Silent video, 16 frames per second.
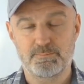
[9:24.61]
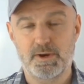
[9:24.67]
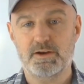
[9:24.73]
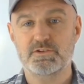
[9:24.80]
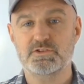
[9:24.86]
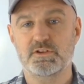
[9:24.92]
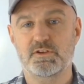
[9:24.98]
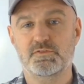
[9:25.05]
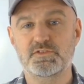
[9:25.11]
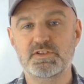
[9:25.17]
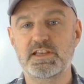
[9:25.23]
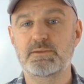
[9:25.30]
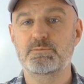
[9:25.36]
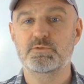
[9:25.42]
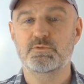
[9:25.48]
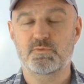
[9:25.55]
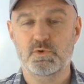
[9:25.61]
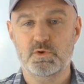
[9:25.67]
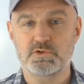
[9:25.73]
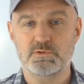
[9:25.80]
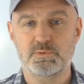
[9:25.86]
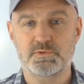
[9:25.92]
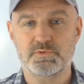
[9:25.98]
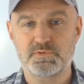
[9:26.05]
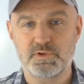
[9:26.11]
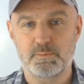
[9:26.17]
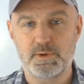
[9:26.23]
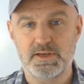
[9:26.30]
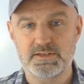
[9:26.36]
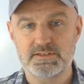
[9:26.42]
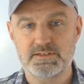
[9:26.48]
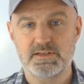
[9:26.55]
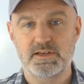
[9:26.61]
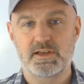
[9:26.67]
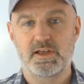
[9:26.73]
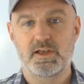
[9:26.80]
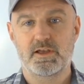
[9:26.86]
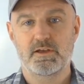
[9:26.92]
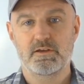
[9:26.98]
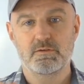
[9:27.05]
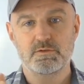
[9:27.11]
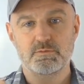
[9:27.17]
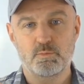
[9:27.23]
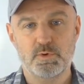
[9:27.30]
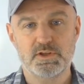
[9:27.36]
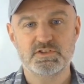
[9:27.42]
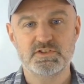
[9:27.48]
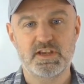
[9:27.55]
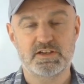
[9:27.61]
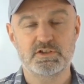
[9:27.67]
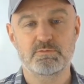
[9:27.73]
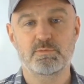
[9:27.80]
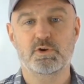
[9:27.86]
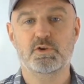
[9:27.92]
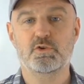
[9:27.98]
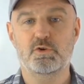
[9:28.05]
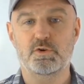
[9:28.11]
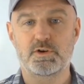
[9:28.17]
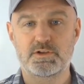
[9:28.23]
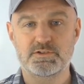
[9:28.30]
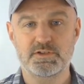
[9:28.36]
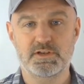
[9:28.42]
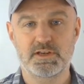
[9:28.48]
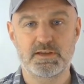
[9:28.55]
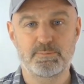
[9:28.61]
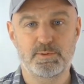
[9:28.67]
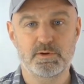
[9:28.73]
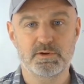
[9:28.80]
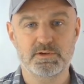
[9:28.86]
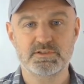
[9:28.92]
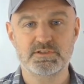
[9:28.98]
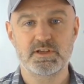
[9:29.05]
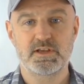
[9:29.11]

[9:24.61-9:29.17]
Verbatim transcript: So we just bring that layer to the top, the webcam layer, and it brings that webcam back over the top.